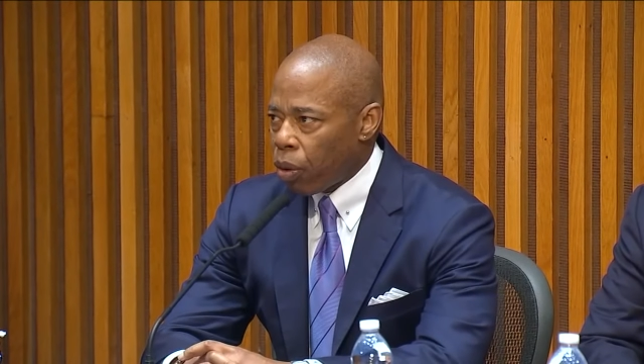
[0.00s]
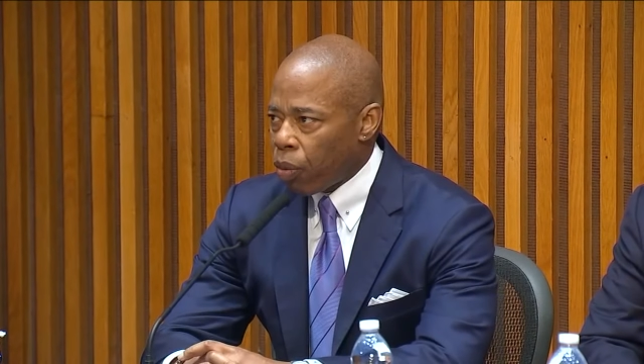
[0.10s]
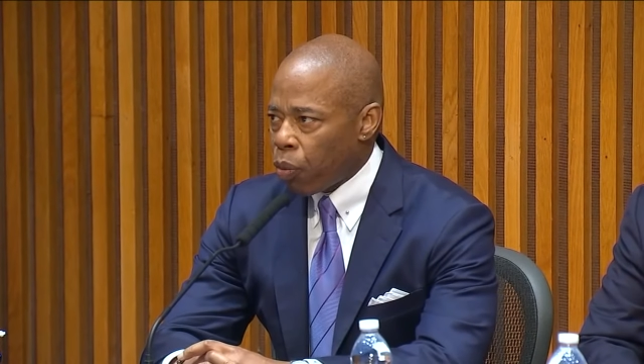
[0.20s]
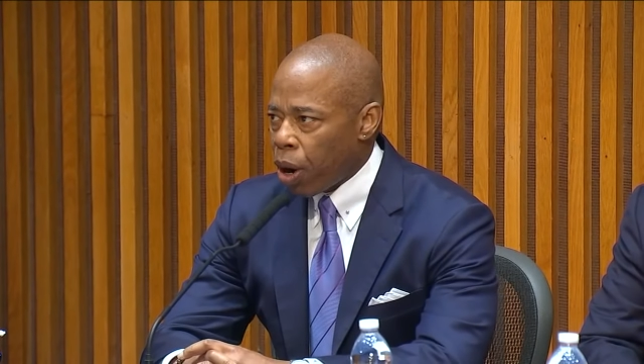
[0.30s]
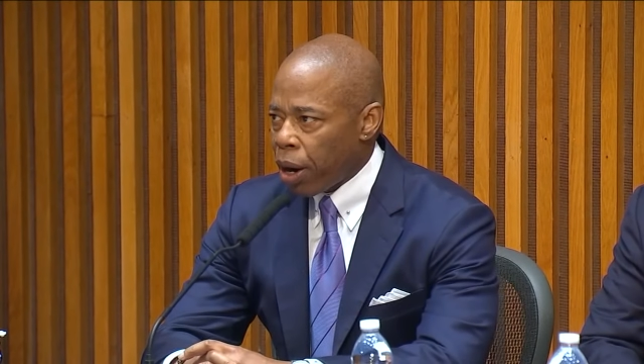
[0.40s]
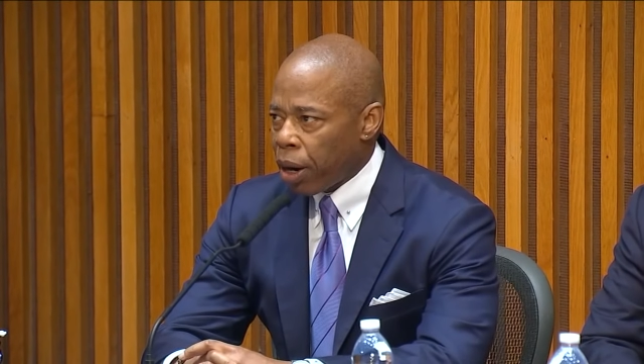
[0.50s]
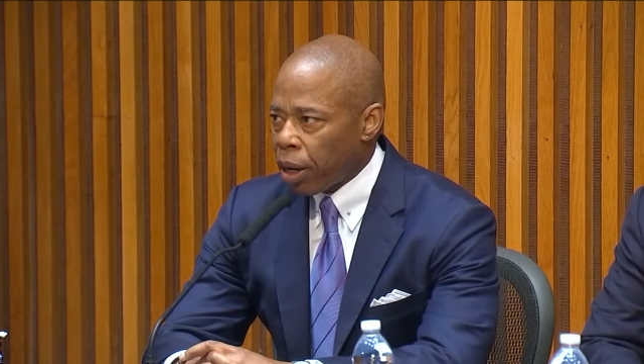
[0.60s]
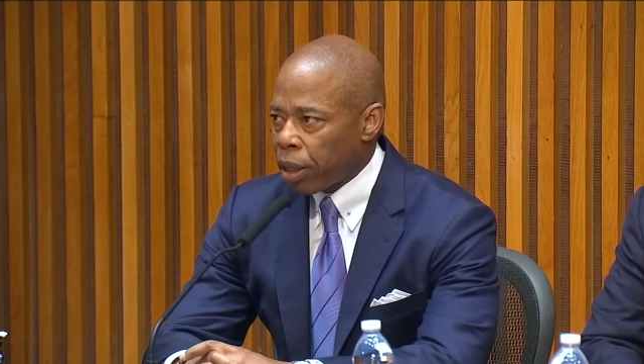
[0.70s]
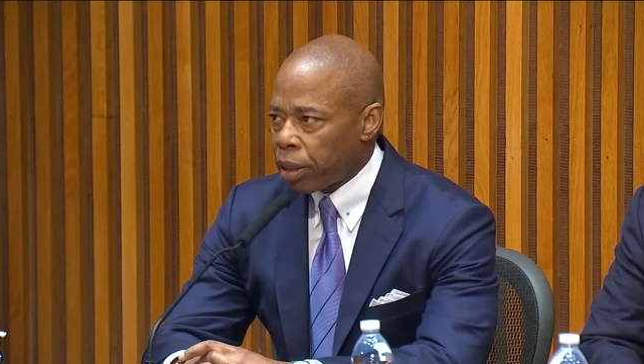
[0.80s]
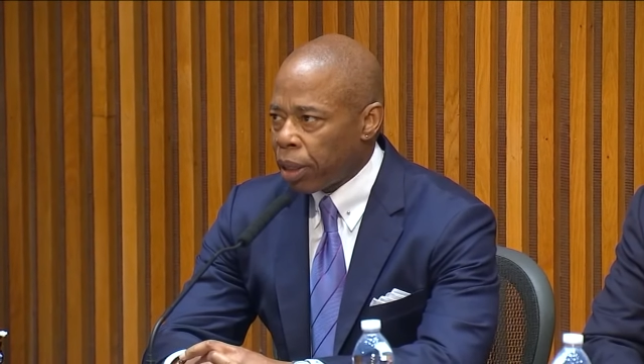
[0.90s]

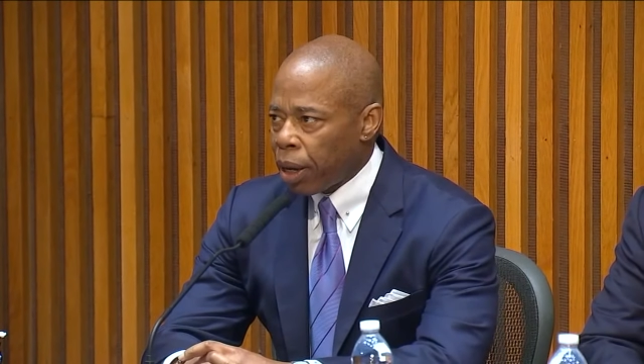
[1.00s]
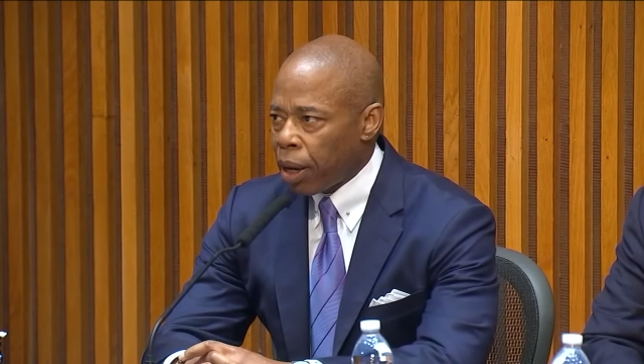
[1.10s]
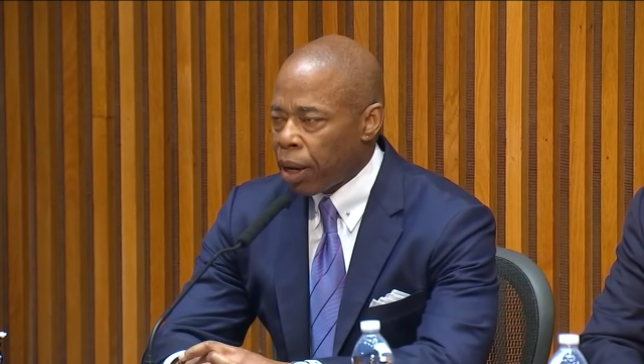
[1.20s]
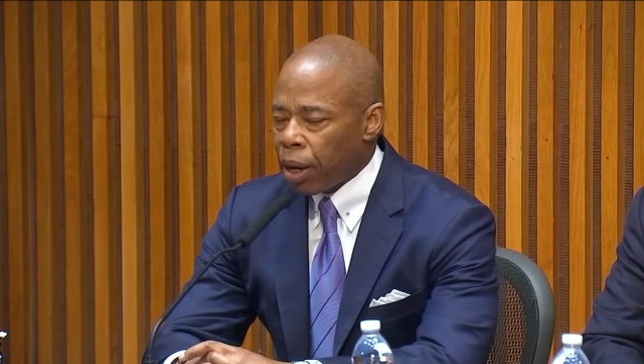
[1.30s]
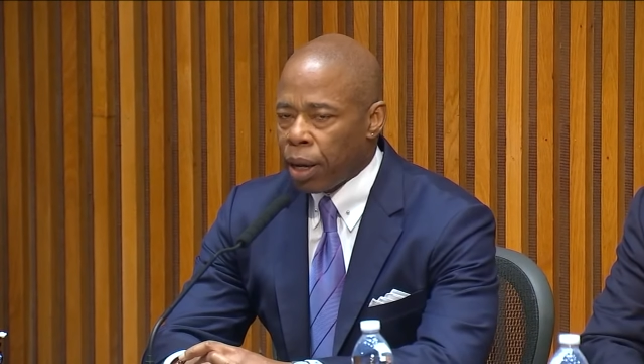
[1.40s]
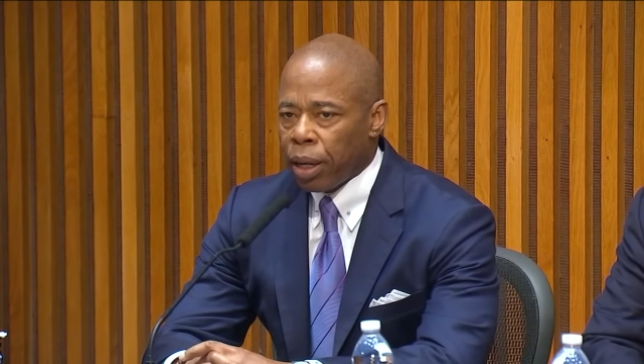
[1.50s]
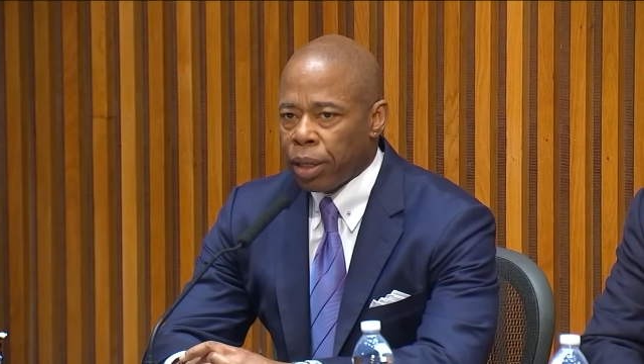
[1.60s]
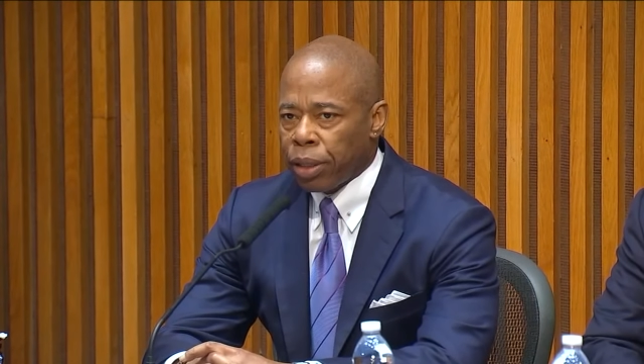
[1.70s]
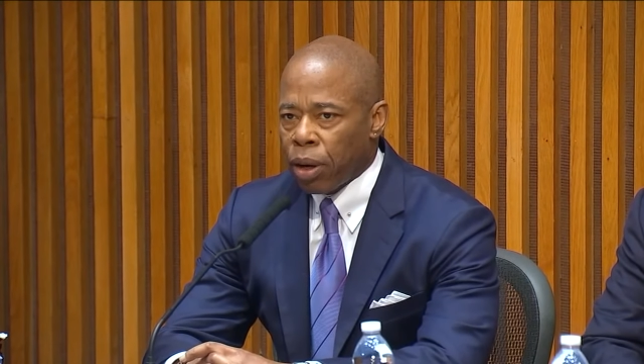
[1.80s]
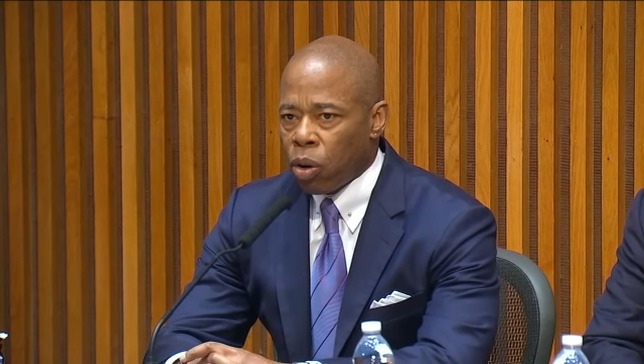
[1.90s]
where
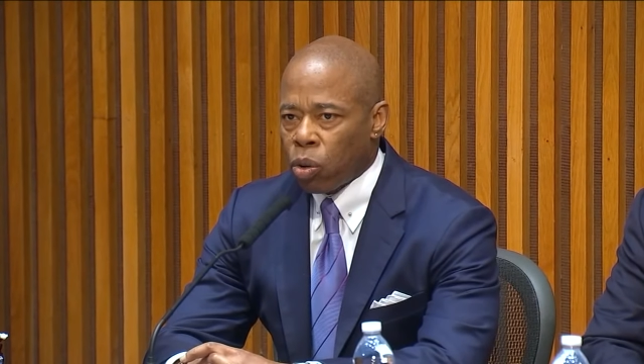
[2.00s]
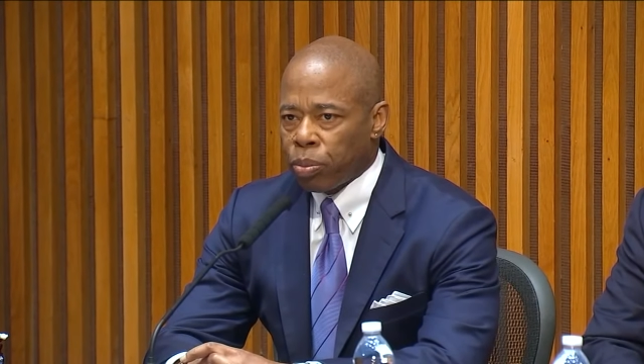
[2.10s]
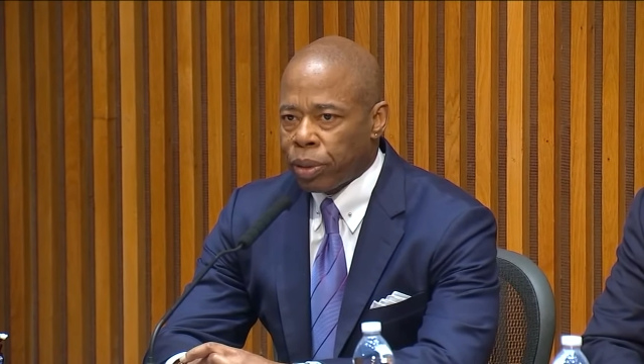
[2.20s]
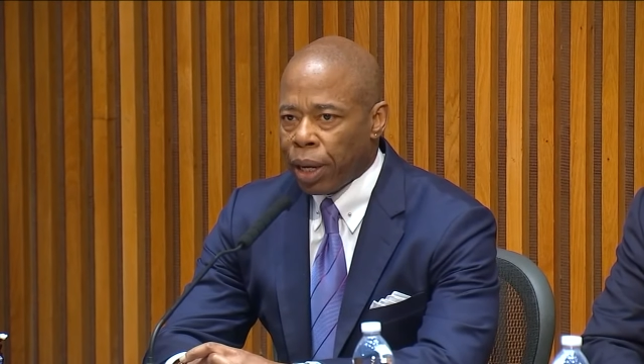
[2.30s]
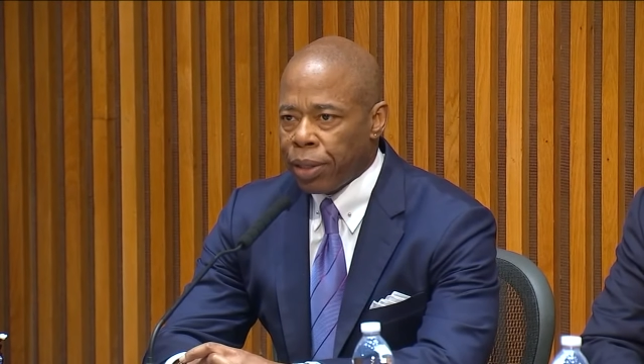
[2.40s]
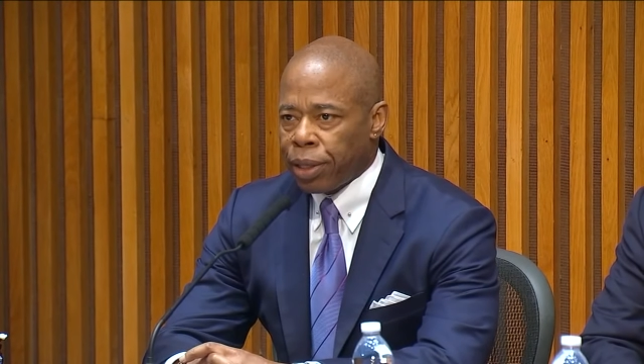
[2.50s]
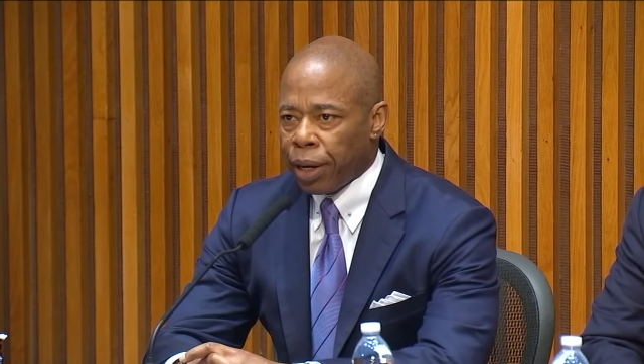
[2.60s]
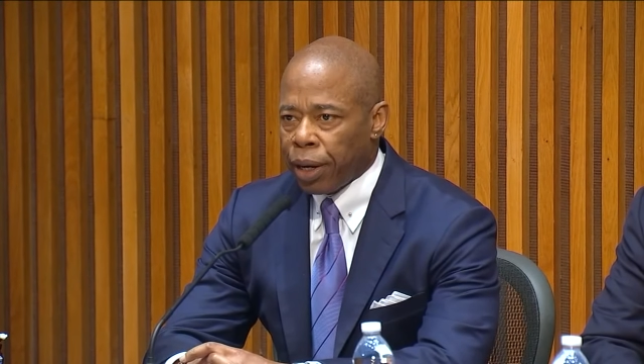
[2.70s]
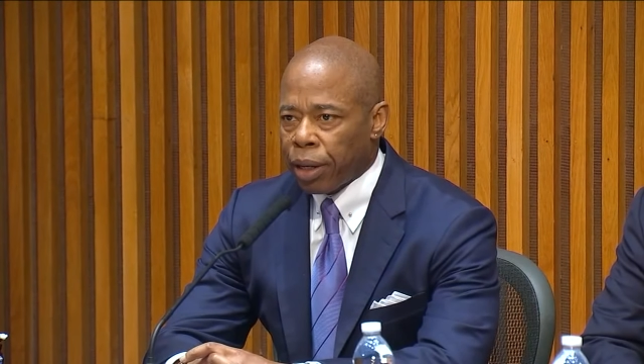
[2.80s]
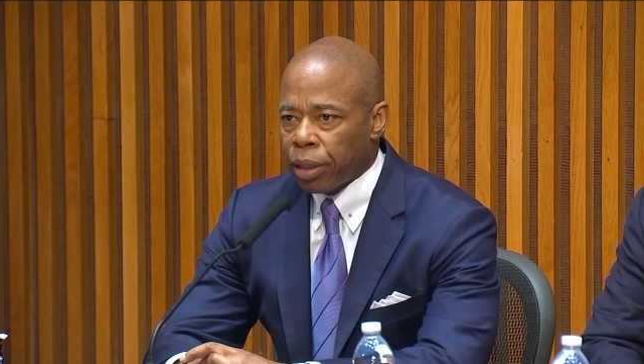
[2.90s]
a home
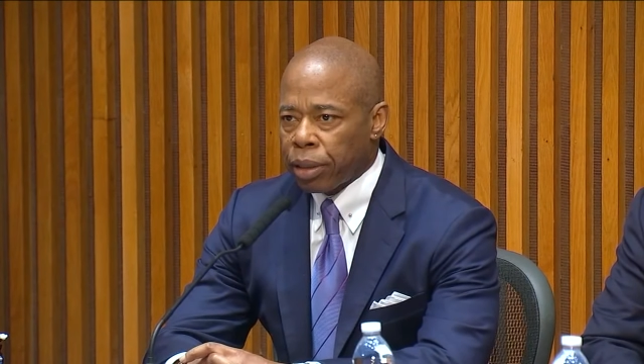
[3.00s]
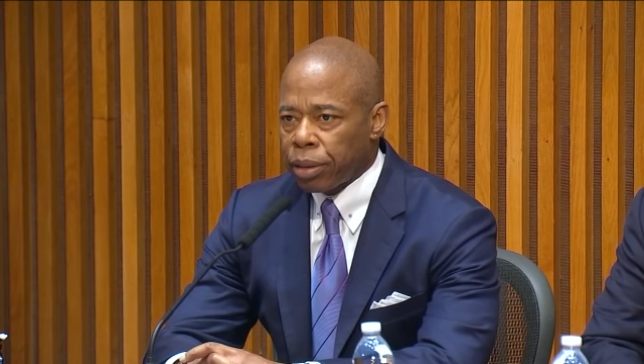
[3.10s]
daycare